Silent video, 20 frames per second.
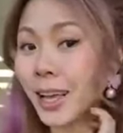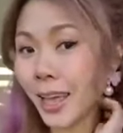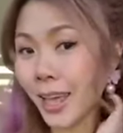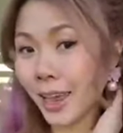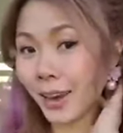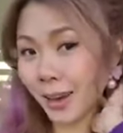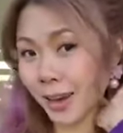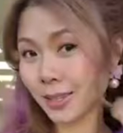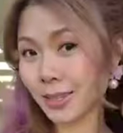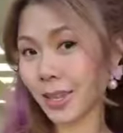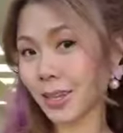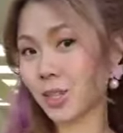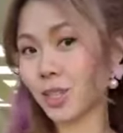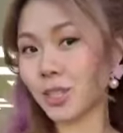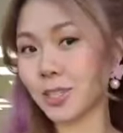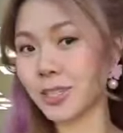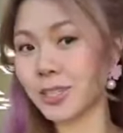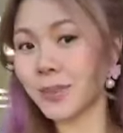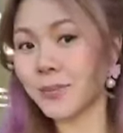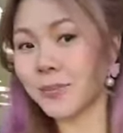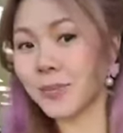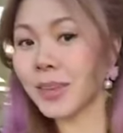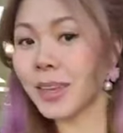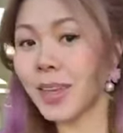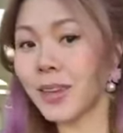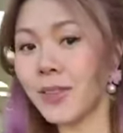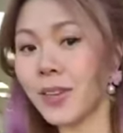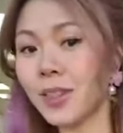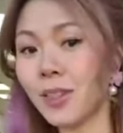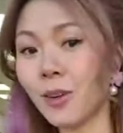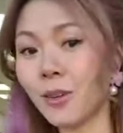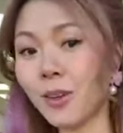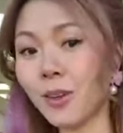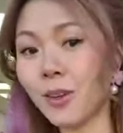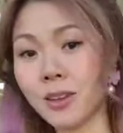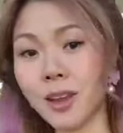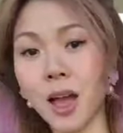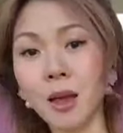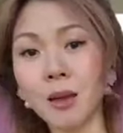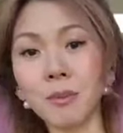hair extensions, even though they're
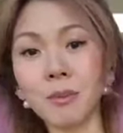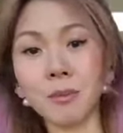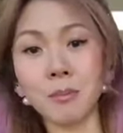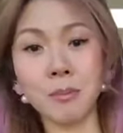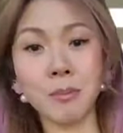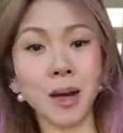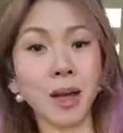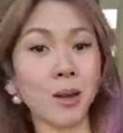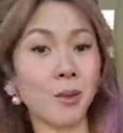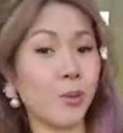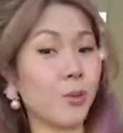not my